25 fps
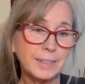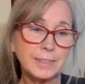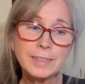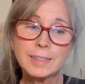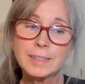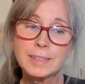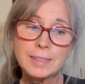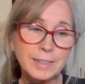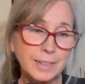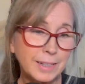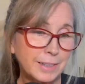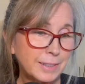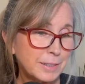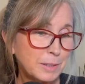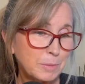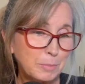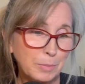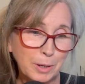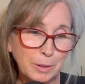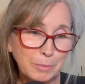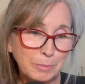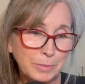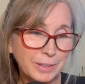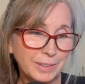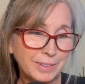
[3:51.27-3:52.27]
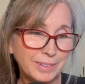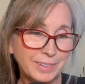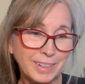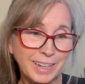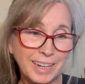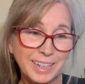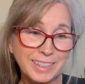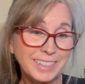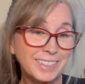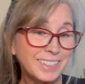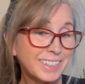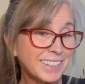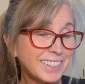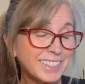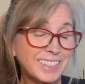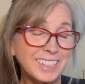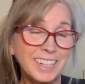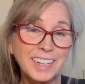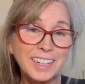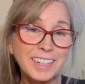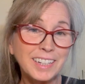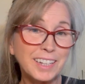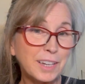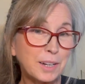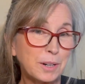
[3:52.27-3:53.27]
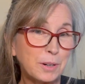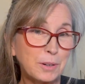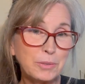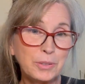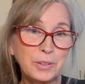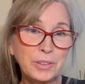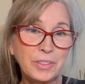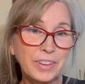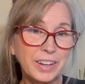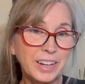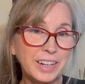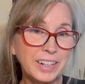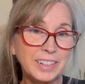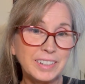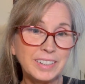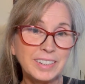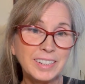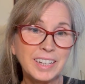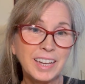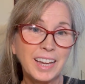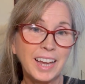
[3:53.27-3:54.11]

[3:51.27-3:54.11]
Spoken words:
to the next moment. I just got to get over there.